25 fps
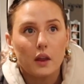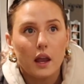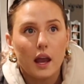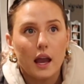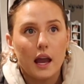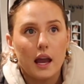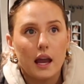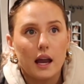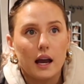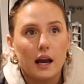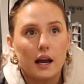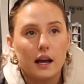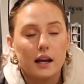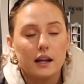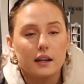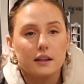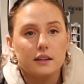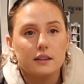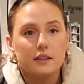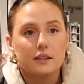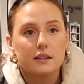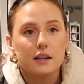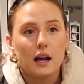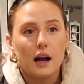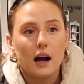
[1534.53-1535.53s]

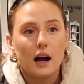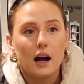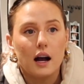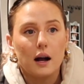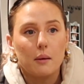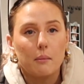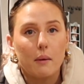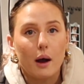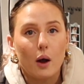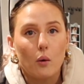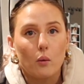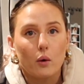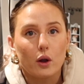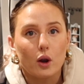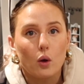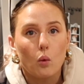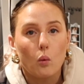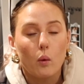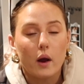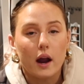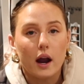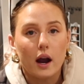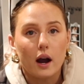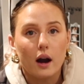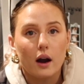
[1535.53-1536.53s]
And I wanna
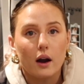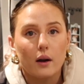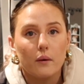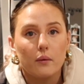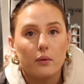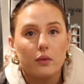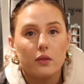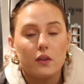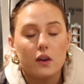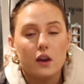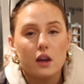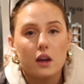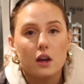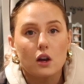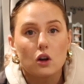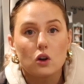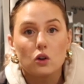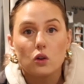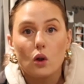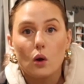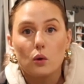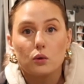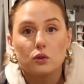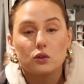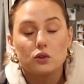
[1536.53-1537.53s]
wear the
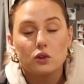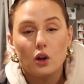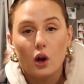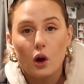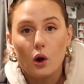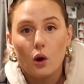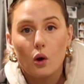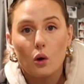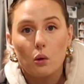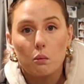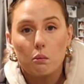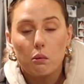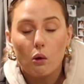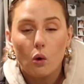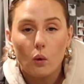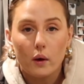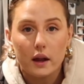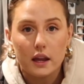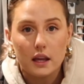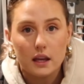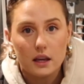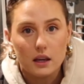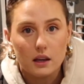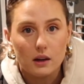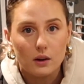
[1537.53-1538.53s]
closed toe
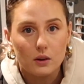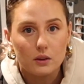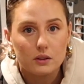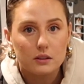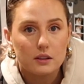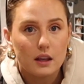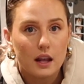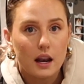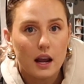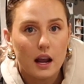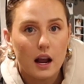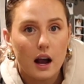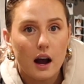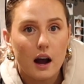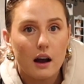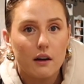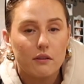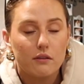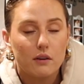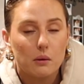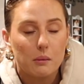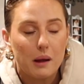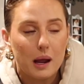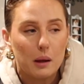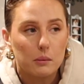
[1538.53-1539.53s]
point heels that I got
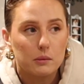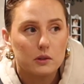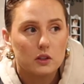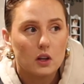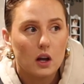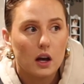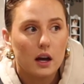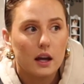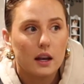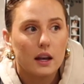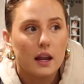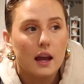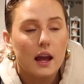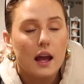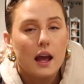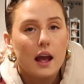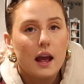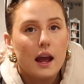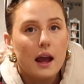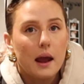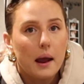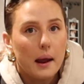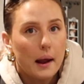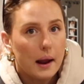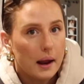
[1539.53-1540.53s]
from Amazon
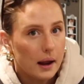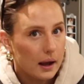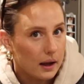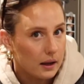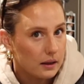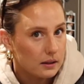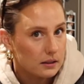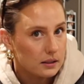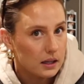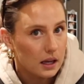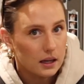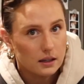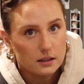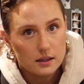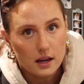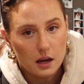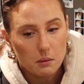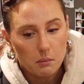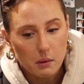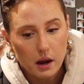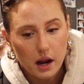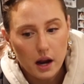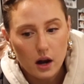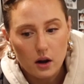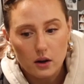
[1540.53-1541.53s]
and like take
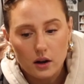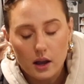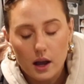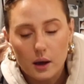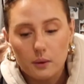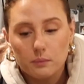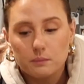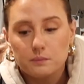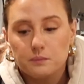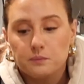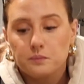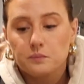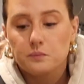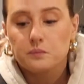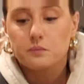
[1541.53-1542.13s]
my hair down.